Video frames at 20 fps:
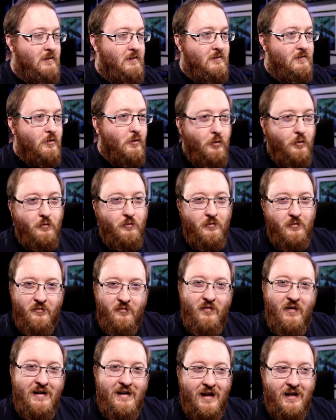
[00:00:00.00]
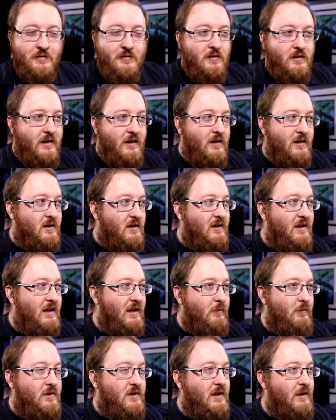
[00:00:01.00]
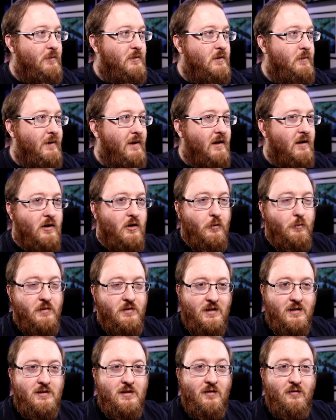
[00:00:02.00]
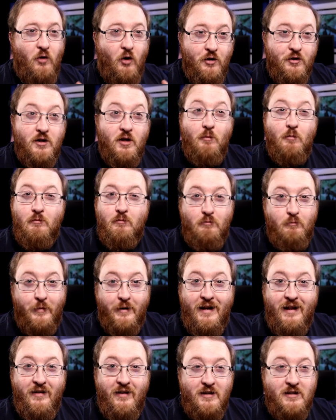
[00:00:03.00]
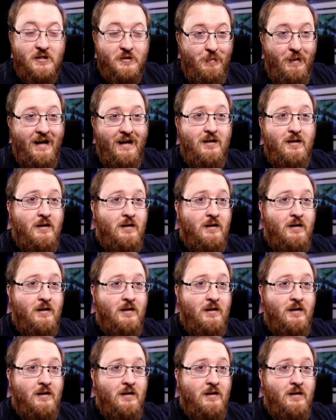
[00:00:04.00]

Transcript: So financially, the team seems to be in a good position. I've got some money there to spend.